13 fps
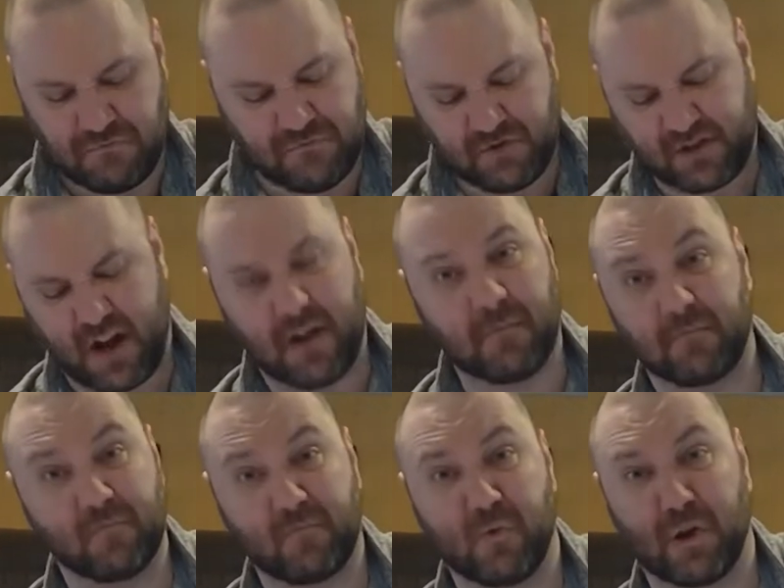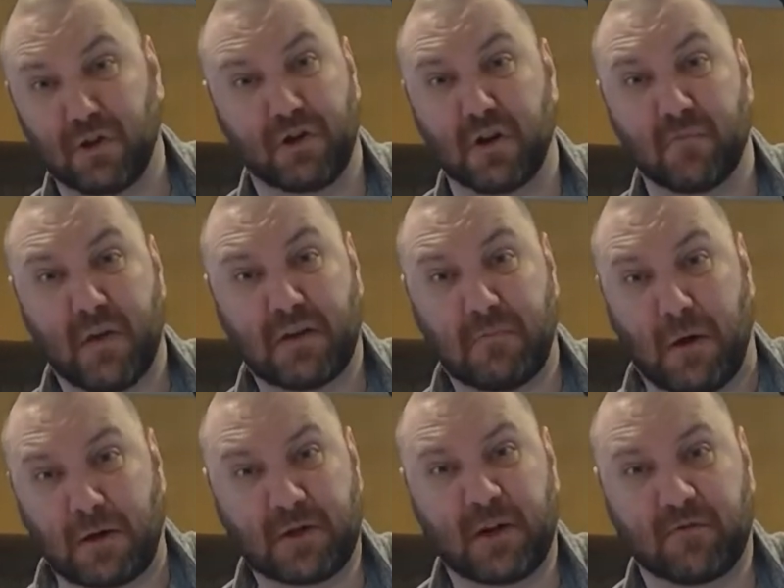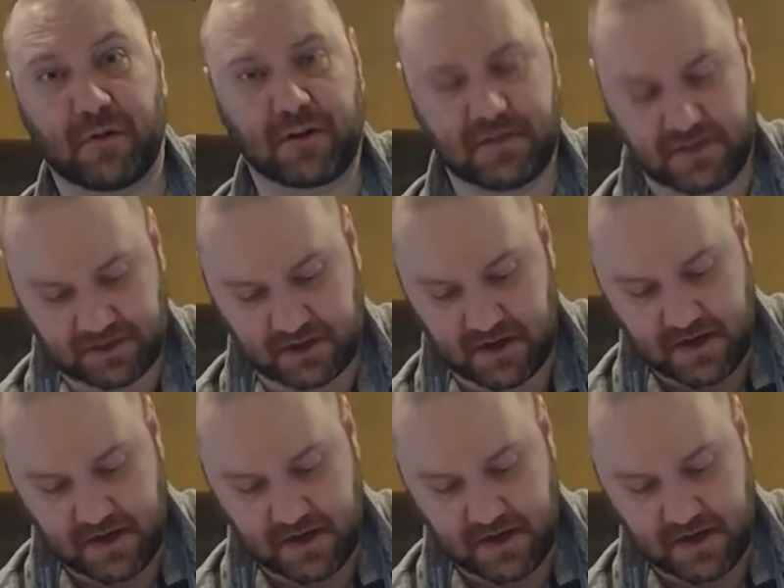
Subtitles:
it's not really going to make much difference.